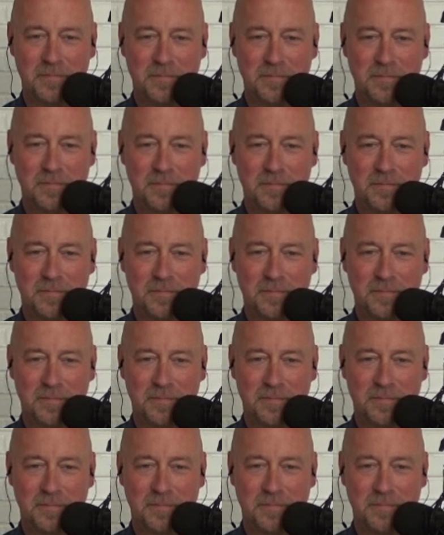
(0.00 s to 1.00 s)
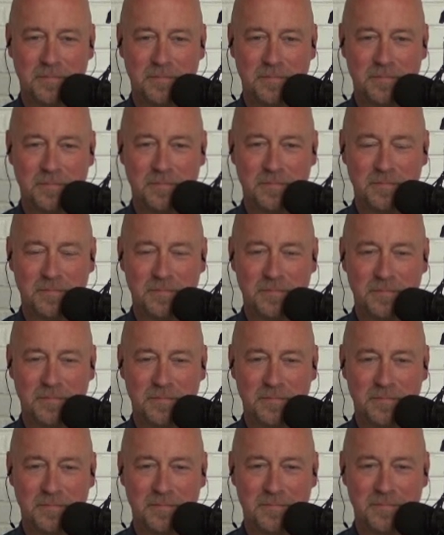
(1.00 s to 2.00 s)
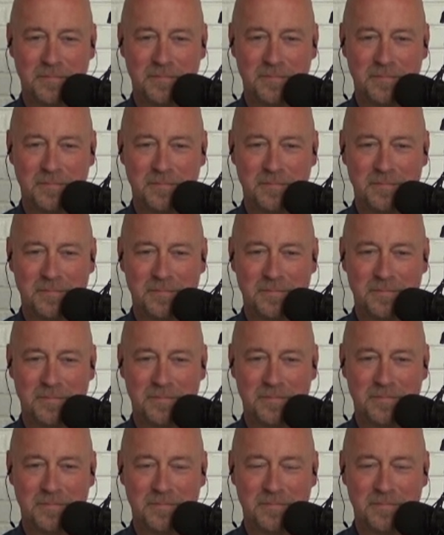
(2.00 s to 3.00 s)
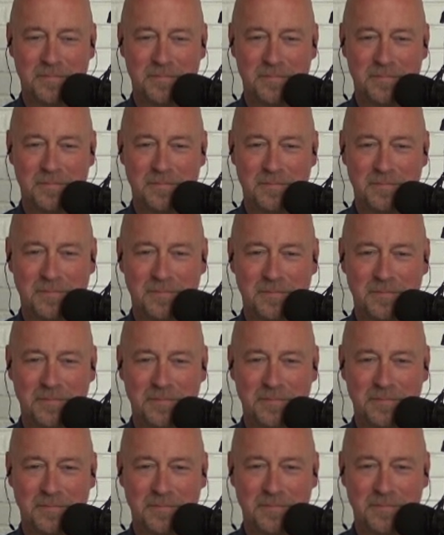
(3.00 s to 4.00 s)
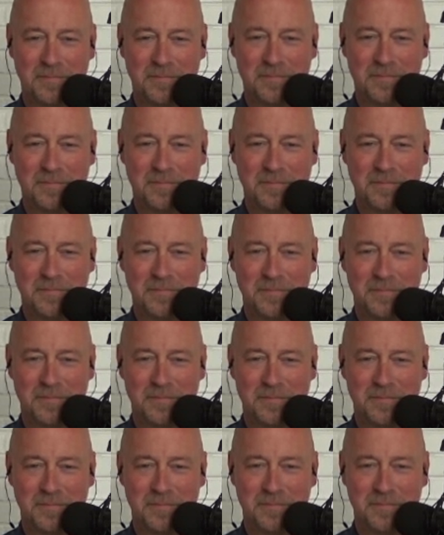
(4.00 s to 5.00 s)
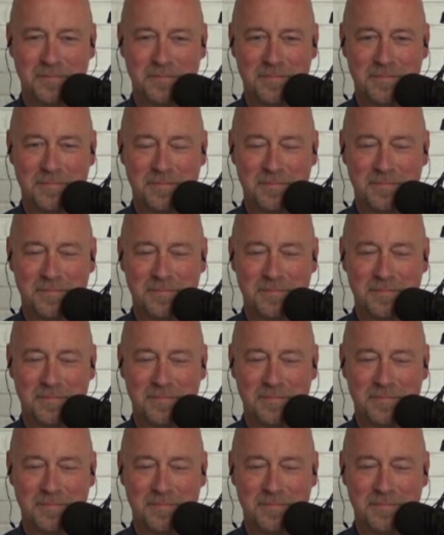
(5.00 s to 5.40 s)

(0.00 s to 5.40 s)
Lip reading: This person isn't speaking.